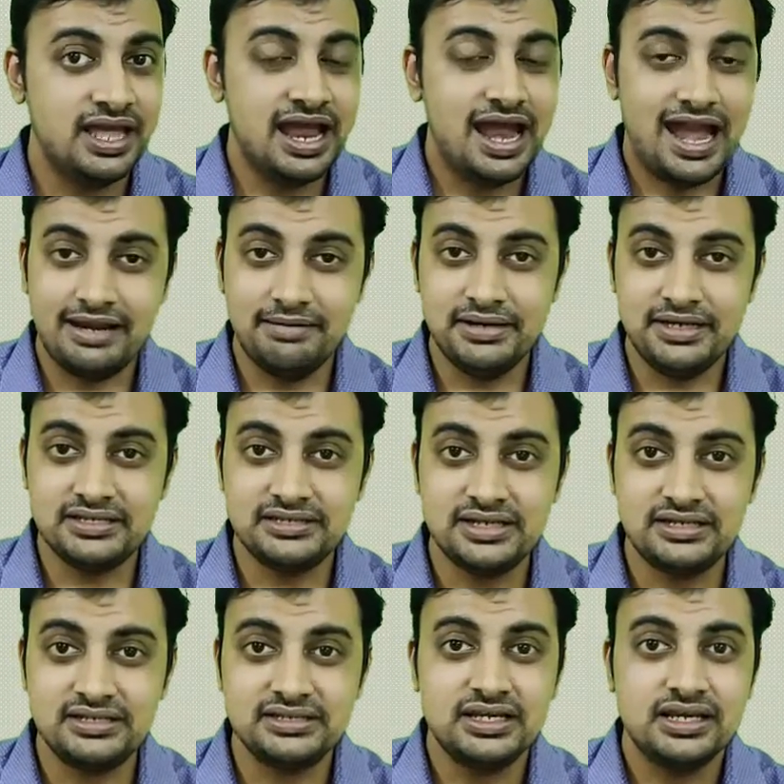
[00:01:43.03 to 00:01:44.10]

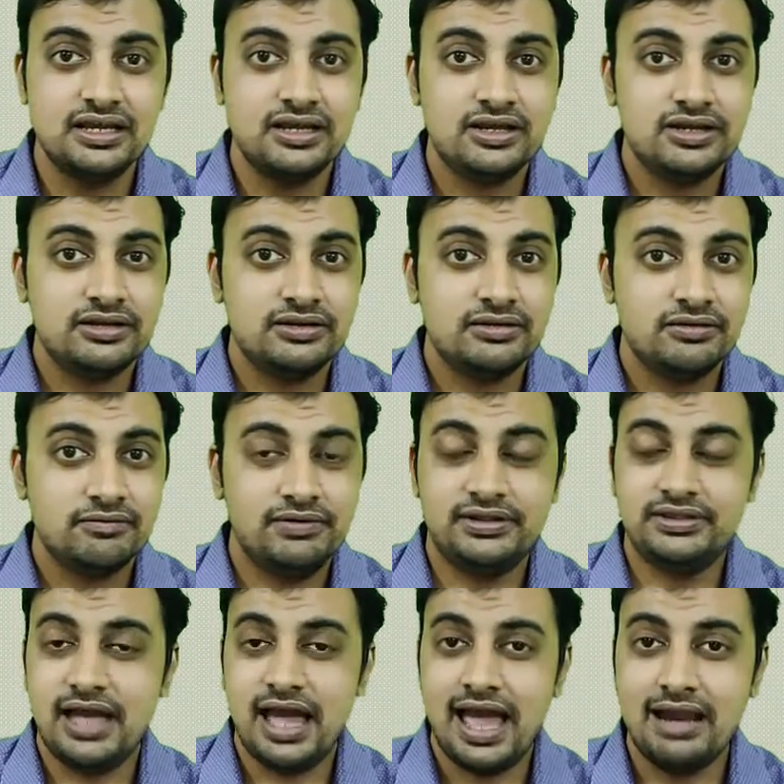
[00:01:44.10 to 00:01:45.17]
Admixtures,
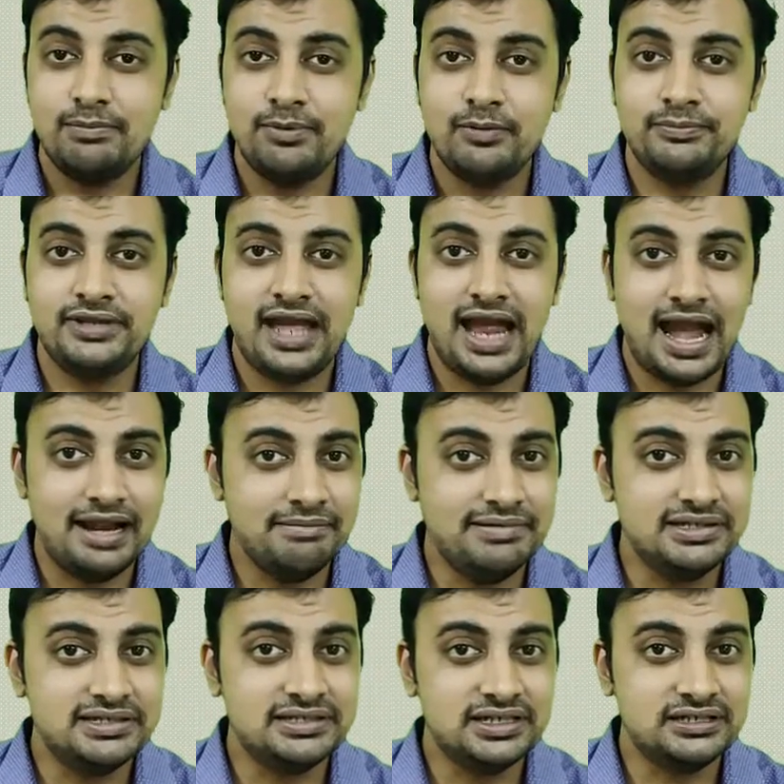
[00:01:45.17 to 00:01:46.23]
with the help of the
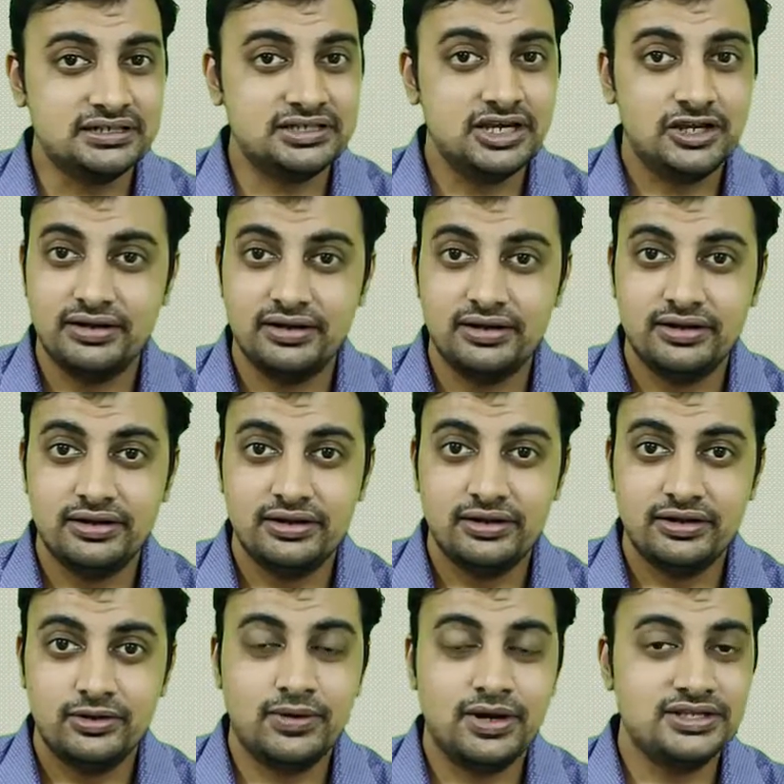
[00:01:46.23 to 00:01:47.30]
admixtures,
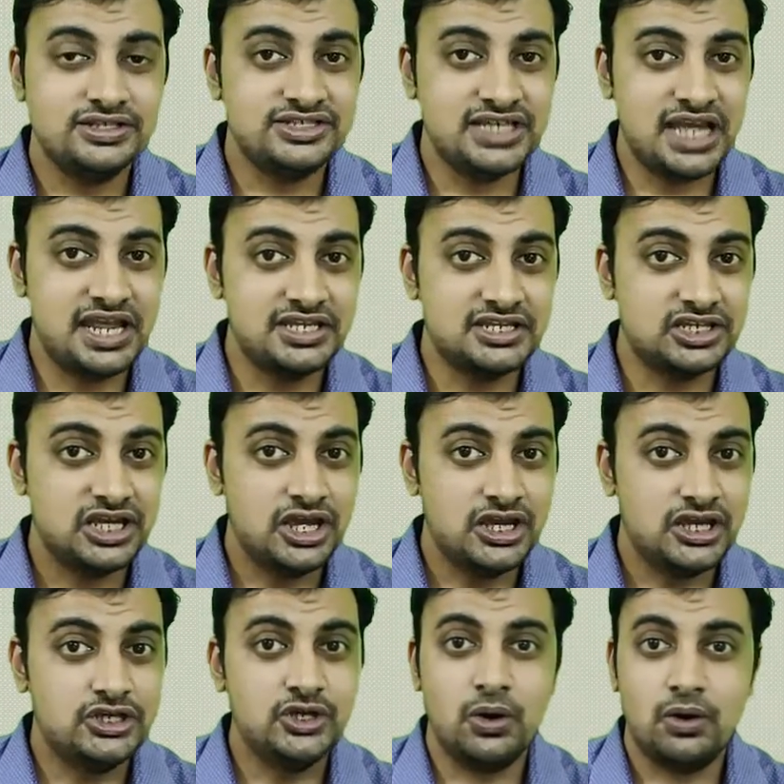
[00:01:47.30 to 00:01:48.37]
you can change
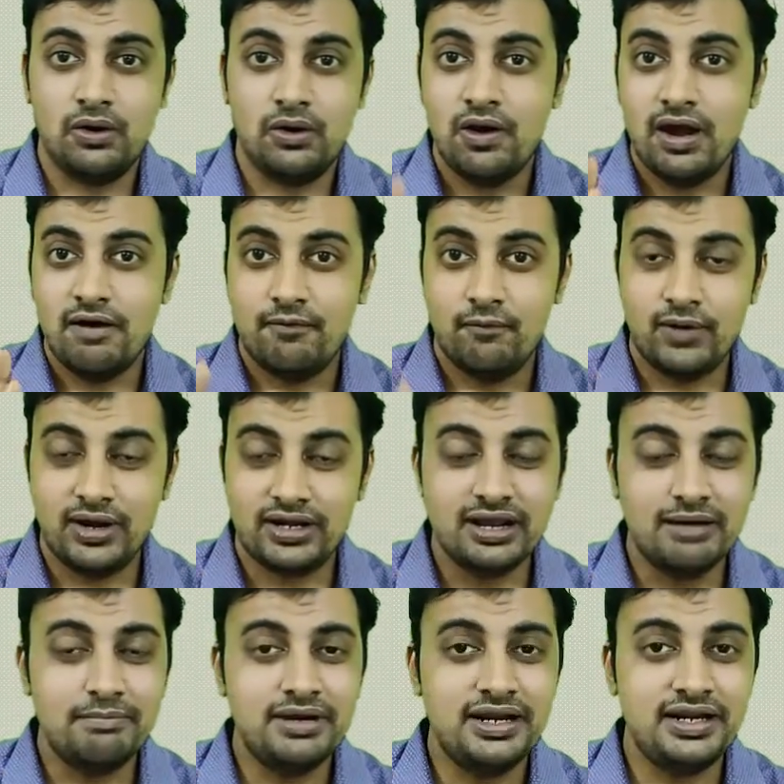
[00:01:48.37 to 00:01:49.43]
your
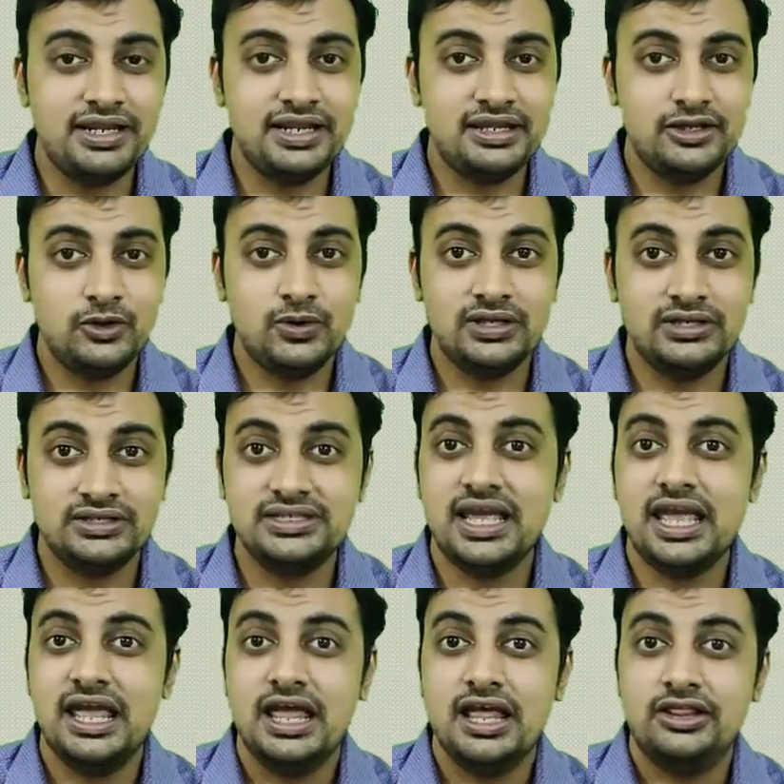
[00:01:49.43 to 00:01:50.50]
workability, you can
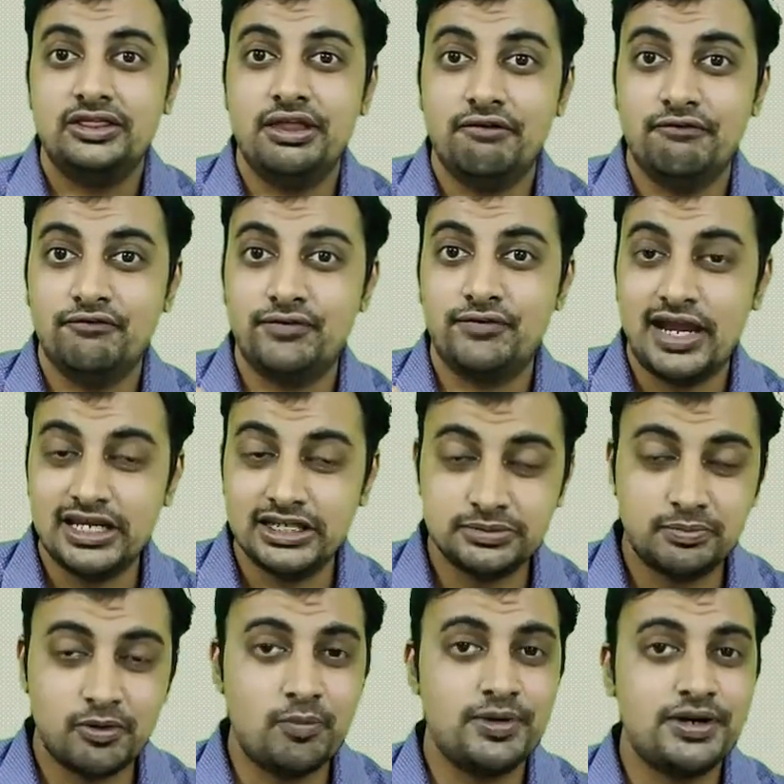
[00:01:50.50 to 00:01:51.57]
say the fresh
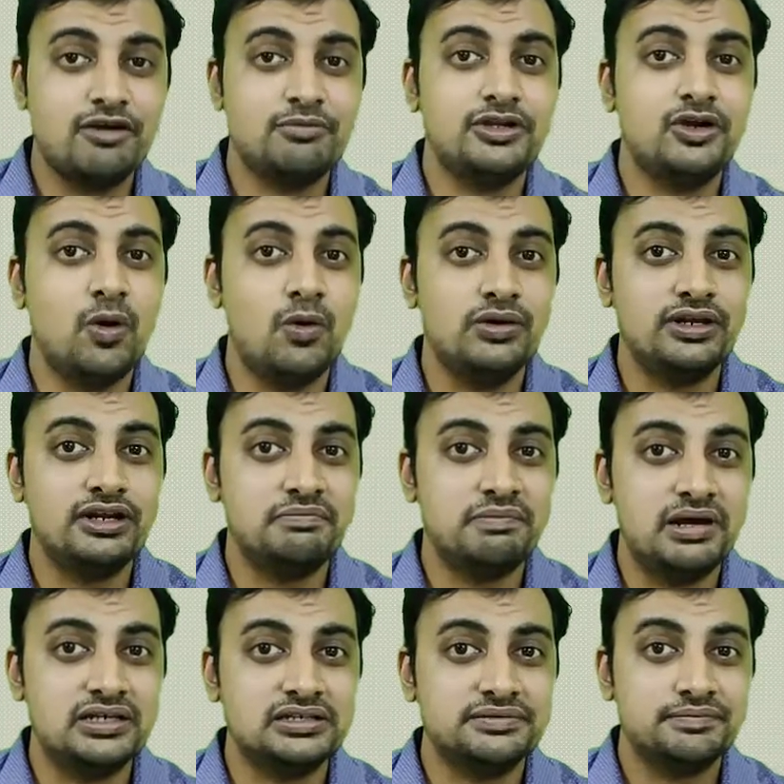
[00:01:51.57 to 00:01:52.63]
property of the concrete
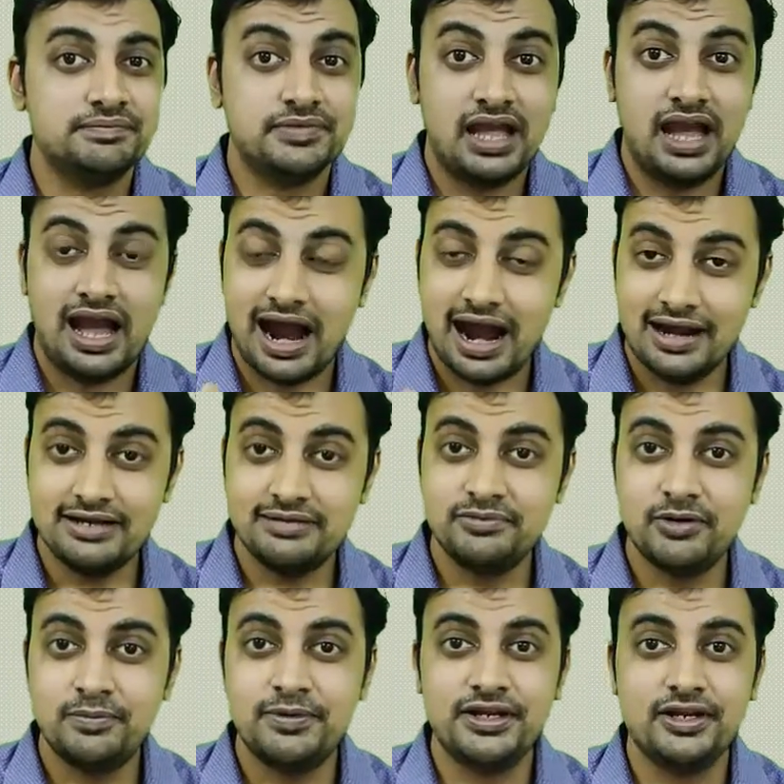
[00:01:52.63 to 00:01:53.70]
mass, hardened
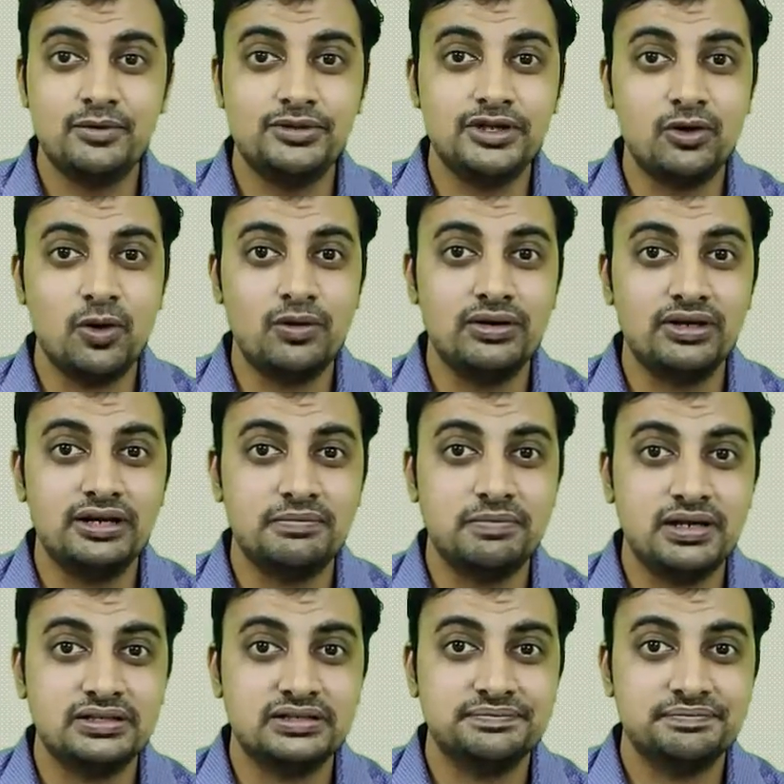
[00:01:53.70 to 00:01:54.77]
property of the concrete
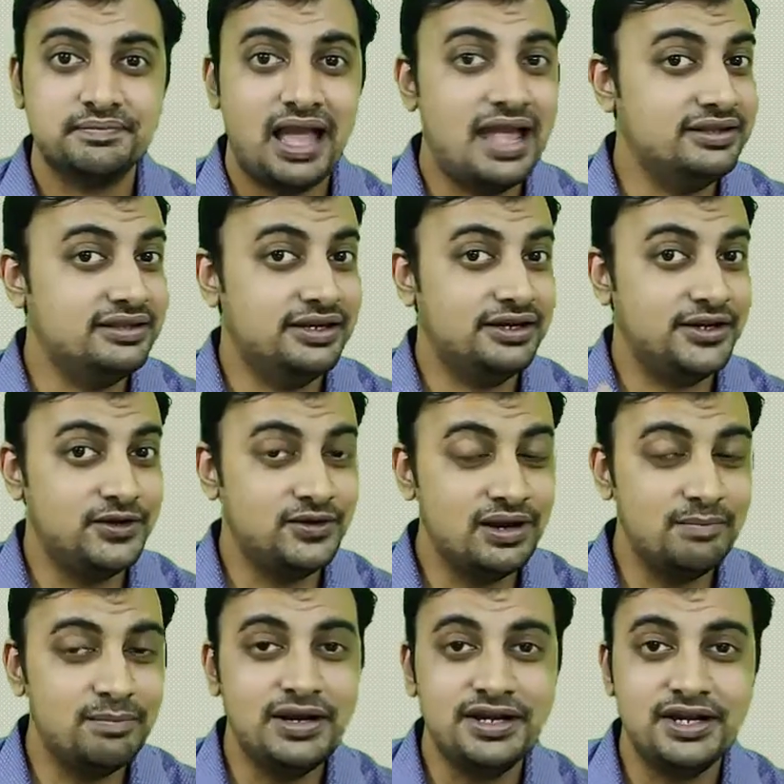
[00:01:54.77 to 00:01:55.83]
mass, and the
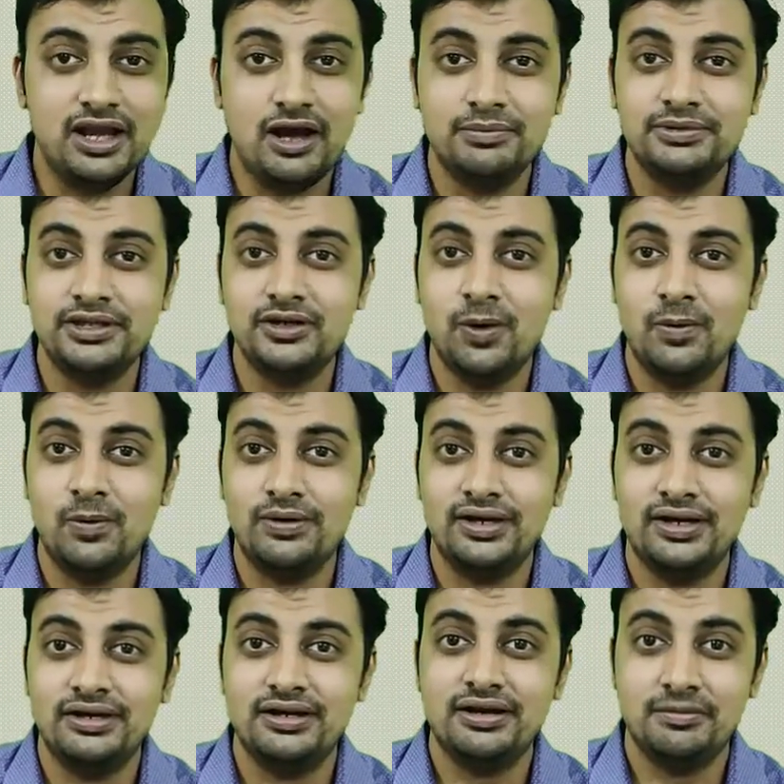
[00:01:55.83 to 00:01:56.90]
durability of the
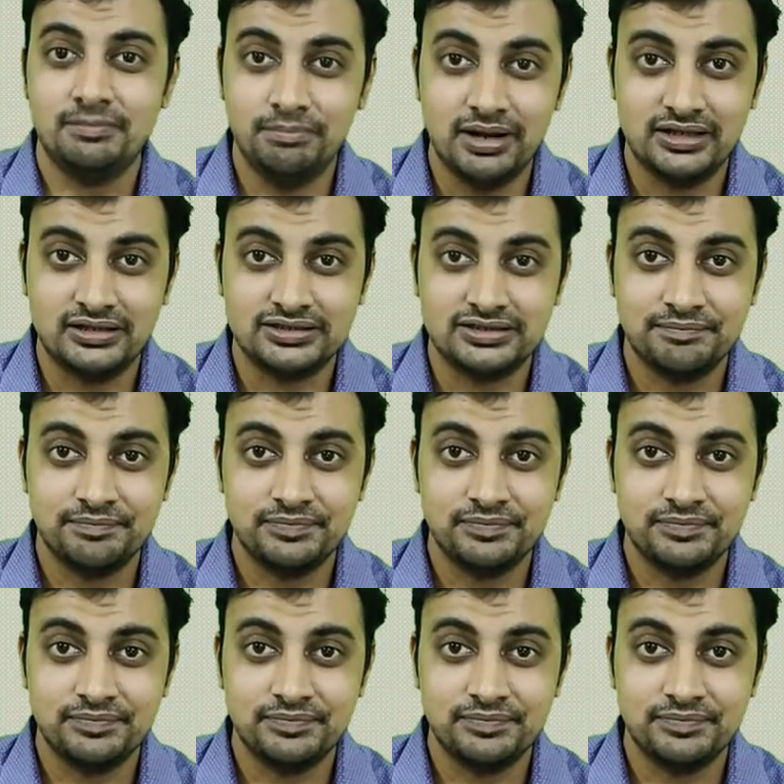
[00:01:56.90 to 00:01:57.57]
concrete mass.